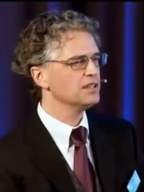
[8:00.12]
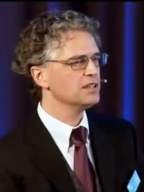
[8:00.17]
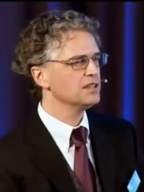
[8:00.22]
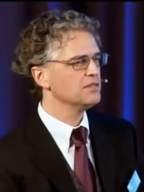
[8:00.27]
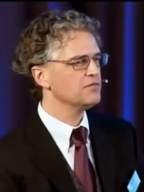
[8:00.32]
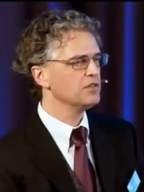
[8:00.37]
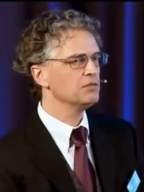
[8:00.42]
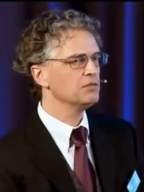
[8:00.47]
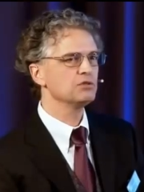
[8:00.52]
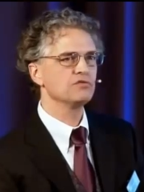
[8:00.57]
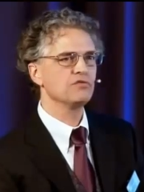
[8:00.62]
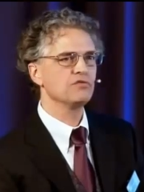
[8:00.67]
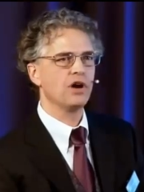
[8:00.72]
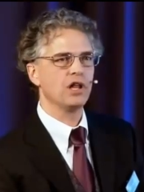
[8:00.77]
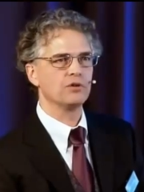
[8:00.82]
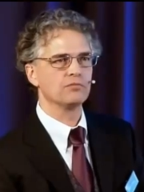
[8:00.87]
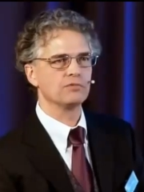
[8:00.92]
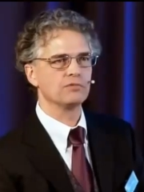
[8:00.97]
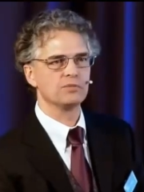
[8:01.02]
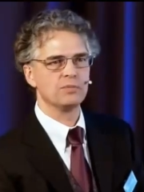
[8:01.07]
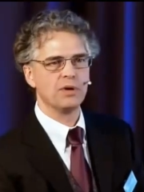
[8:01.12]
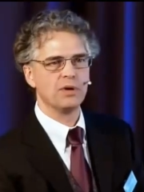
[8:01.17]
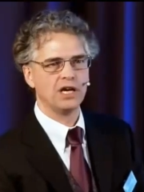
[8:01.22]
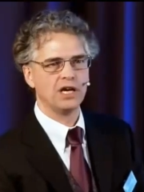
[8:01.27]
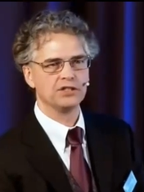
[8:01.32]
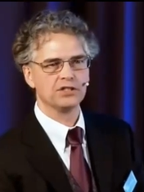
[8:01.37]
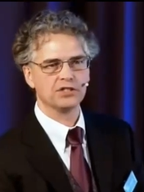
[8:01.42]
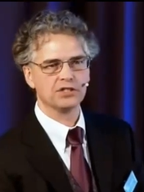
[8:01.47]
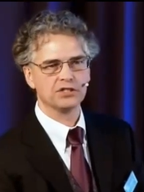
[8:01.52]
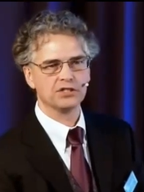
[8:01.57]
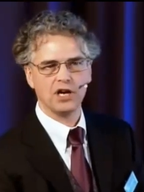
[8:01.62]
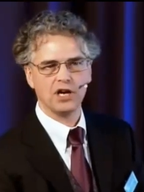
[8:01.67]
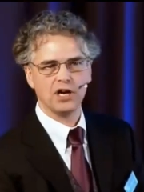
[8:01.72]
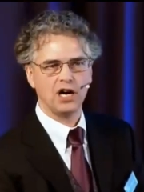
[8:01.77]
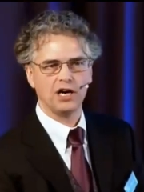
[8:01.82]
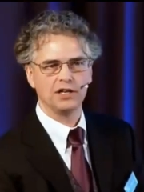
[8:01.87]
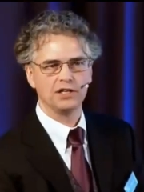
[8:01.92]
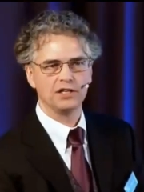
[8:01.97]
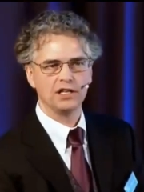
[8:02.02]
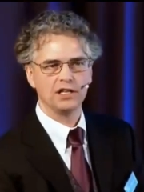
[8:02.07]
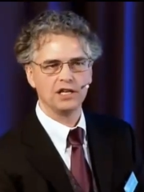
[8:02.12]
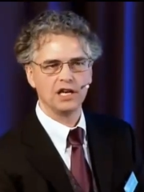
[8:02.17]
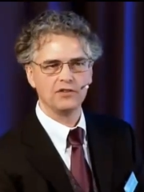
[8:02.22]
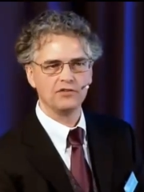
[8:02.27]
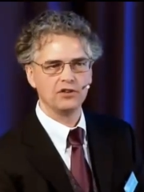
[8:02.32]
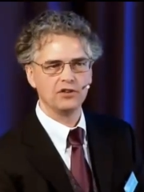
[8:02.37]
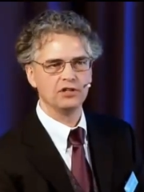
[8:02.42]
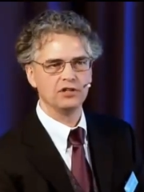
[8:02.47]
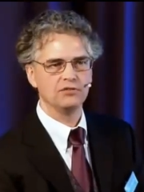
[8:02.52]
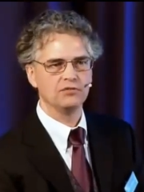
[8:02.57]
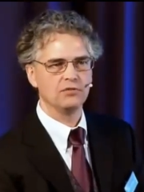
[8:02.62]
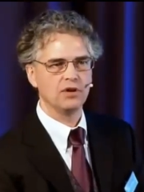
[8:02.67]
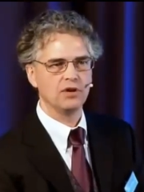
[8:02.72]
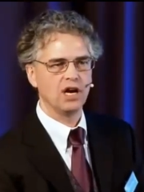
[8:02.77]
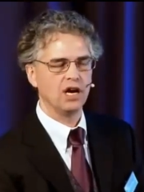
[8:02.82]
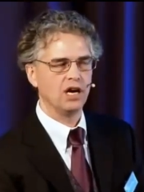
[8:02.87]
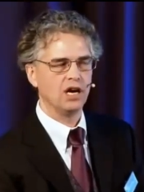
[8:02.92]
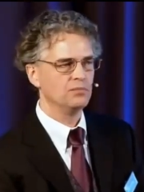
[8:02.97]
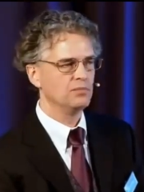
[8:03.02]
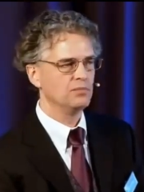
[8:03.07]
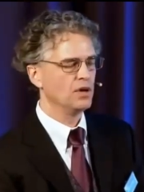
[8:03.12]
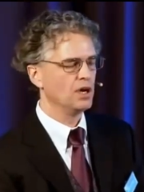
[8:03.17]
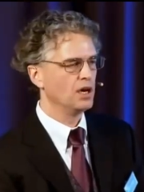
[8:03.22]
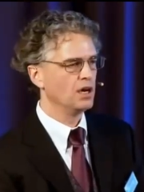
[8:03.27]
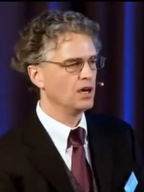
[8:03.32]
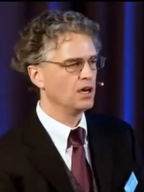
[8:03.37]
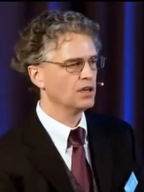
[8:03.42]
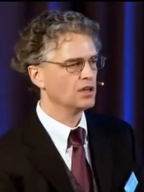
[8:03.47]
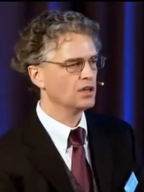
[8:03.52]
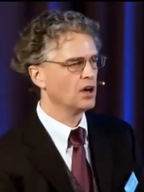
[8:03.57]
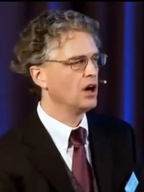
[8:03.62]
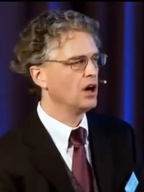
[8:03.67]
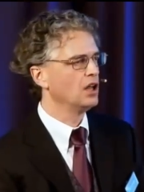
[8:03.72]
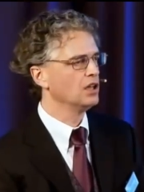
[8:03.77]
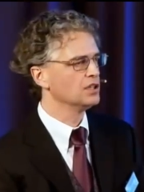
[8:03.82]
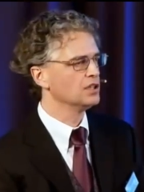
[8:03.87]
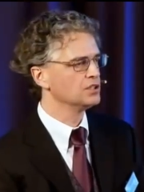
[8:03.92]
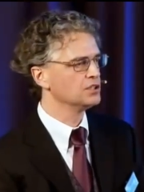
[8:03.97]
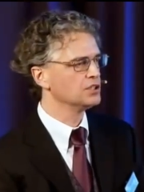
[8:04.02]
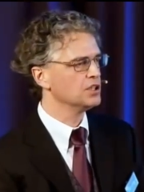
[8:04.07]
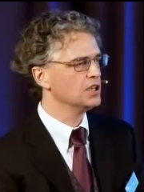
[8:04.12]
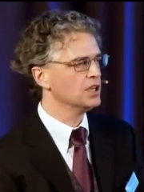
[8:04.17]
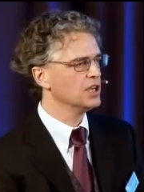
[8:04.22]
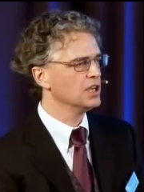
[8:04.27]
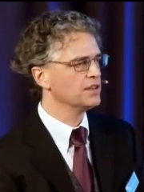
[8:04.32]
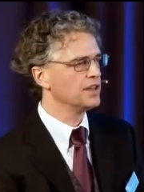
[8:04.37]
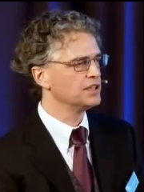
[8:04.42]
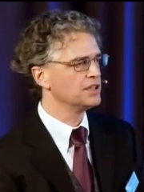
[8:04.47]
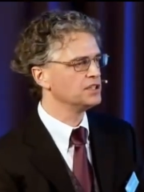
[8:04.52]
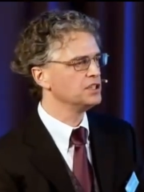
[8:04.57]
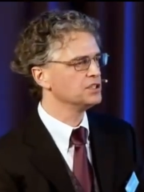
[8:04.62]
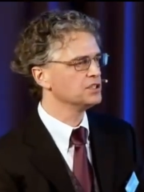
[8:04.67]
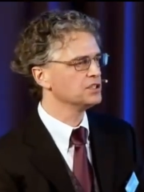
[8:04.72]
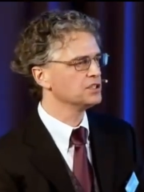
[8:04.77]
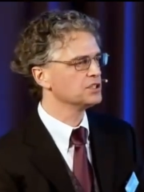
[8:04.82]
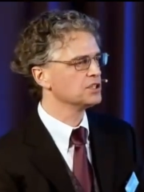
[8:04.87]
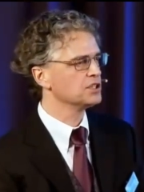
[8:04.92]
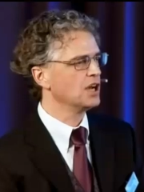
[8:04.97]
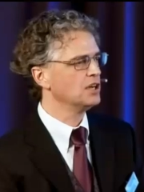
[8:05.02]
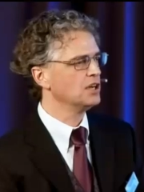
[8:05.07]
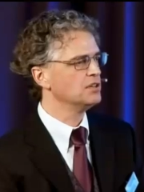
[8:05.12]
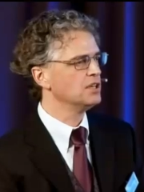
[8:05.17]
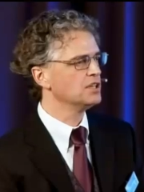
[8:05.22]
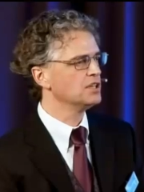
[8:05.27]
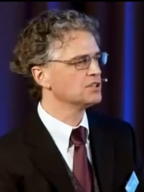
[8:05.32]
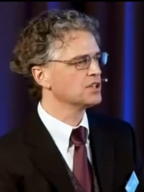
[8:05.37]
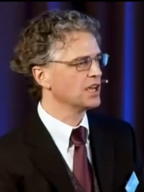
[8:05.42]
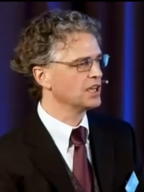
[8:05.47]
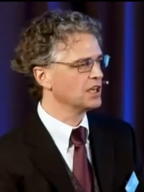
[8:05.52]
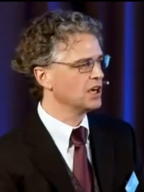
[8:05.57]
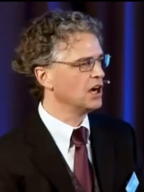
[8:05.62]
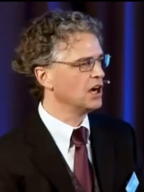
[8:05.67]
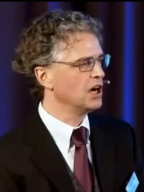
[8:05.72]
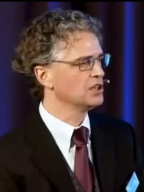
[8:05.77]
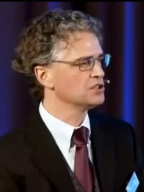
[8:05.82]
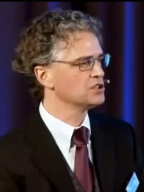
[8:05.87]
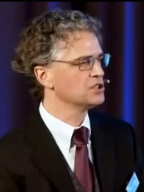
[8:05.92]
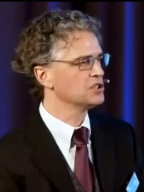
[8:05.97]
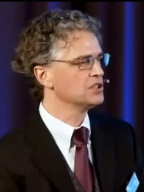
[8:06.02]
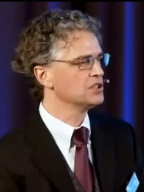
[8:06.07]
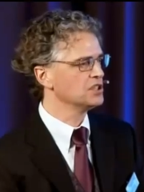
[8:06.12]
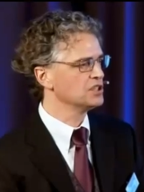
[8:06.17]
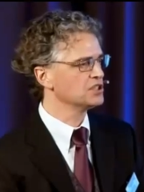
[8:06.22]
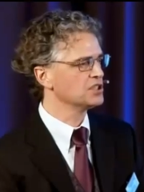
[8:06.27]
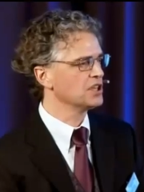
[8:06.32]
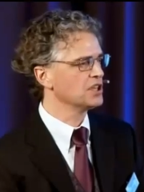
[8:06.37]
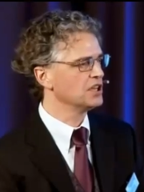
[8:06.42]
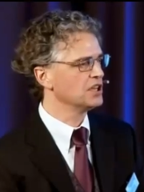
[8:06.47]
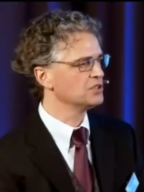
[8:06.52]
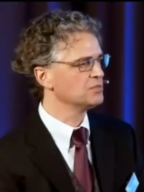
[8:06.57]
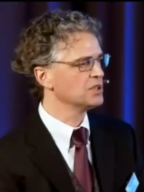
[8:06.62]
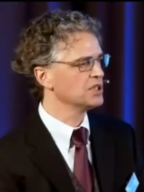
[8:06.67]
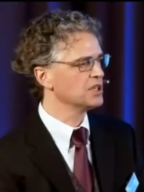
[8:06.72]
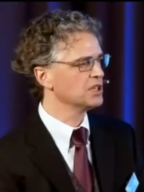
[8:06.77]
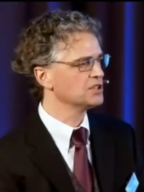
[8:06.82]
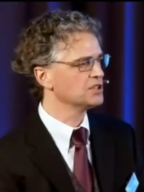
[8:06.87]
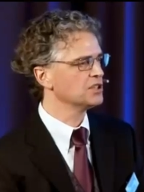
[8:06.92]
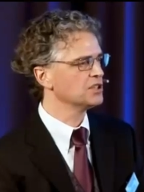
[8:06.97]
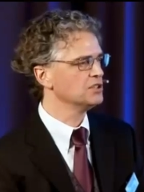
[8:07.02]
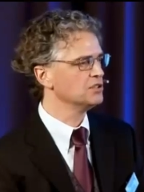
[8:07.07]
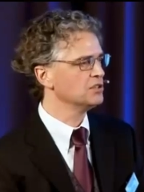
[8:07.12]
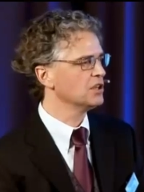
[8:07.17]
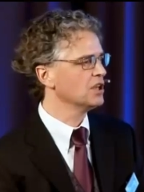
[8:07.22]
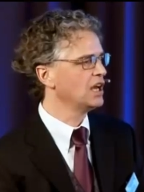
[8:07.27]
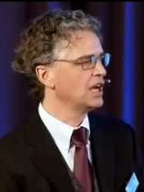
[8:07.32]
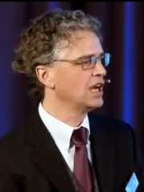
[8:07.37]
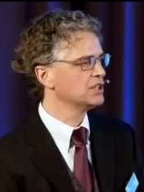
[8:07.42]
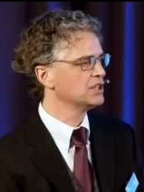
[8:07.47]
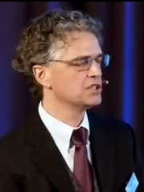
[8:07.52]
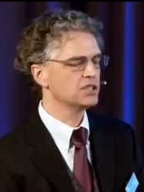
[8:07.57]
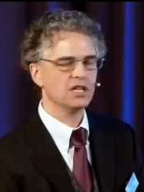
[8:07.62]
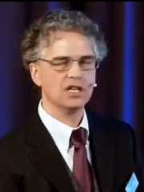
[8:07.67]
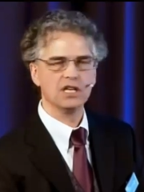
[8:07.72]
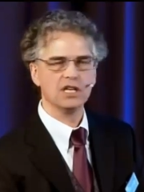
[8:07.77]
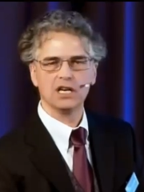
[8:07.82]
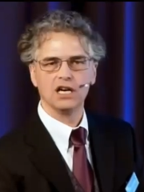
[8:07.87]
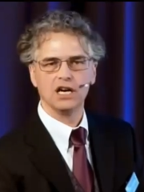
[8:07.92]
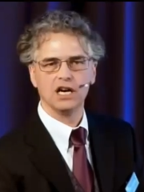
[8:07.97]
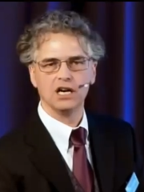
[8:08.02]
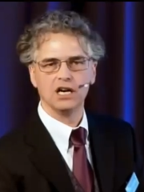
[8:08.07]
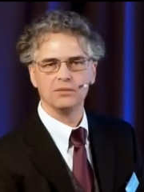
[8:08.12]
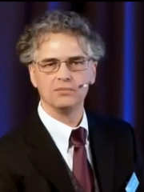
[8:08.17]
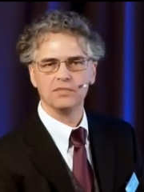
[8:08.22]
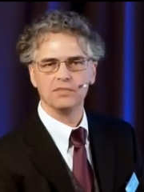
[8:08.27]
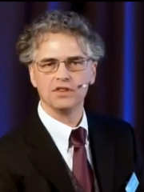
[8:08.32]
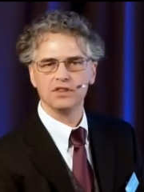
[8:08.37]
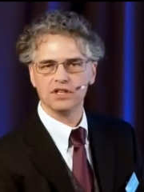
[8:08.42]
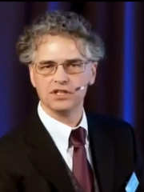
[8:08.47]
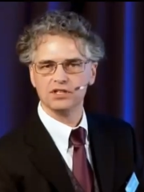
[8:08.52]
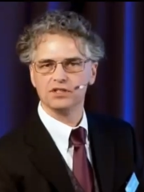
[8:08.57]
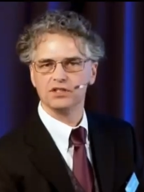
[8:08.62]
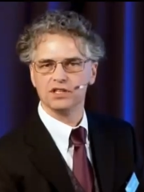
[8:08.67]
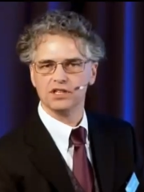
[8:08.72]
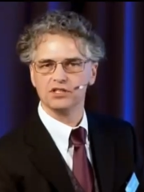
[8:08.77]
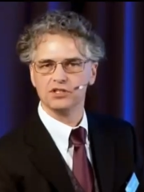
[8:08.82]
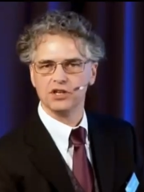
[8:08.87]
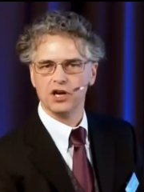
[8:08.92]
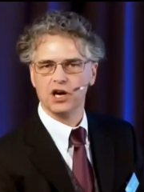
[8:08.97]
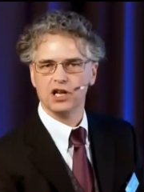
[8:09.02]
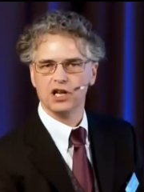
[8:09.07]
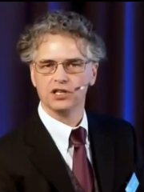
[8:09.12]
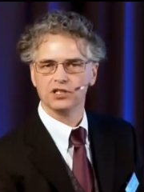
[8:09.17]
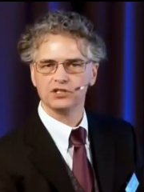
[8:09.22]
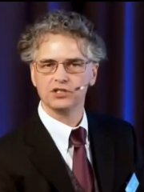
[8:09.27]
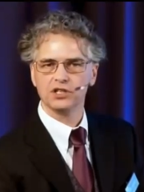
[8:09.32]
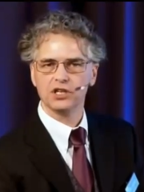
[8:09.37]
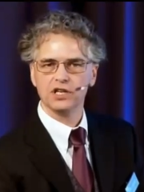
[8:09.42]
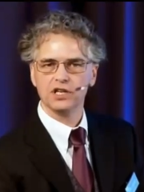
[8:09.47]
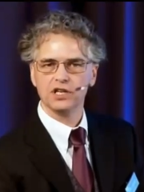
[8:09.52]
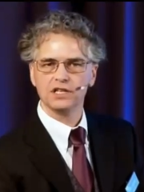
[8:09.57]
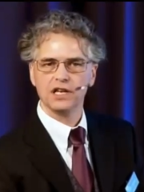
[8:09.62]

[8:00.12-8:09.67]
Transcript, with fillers: the frequency following response is taught in every um, uh, college that teaches uh, psychology these days because they utilize um, th this knowledge.